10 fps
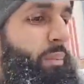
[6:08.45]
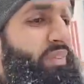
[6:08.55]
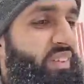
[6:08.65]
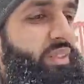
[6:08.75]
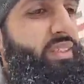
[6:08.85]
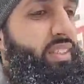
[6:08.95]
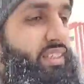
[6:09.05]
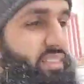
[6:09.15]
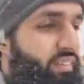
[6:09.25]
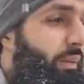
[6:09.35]
I mean, it
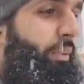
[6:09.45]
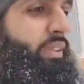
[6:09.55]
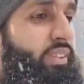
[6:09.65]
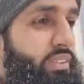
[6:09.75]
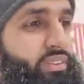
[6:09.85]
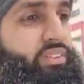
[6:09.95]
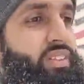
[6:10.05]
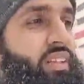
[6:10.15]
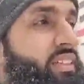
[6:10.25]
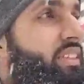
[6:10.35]
is developing, so it's
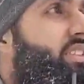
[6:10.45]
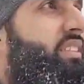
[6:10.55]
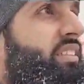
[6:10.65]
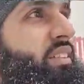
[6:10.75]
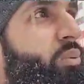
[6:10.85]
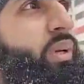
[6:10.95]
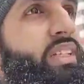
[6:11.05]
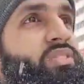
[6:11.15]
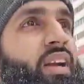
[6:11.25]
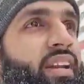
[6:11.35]
not like this is what it
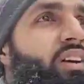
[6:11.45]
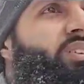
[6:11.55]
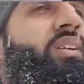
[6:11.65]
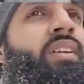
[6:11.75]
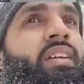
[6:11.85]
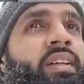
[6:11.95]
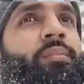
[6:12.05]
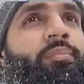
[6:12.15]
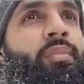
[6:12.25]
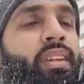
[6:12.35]
is right now.
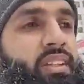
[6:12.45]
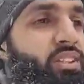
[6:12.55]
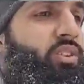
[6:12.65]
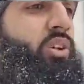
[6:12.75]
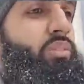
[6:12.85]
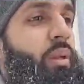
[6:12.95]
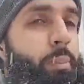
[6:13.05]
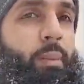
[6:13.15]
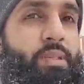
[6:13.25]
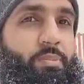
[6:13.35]
There's still a lot of
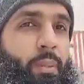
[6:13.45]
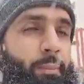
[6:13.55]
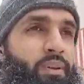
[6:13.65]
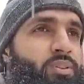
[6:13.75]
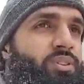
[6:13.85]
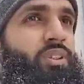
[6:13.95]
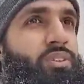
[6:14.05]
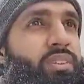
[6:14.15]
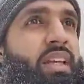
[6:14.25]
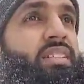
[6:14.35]
apartments being built,
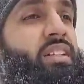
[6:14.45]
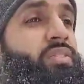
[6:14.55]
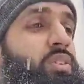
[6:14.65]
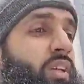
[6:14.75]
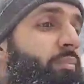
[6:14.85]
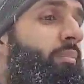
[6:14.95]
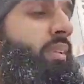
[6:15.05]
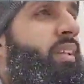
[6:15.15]
so that stuff could come.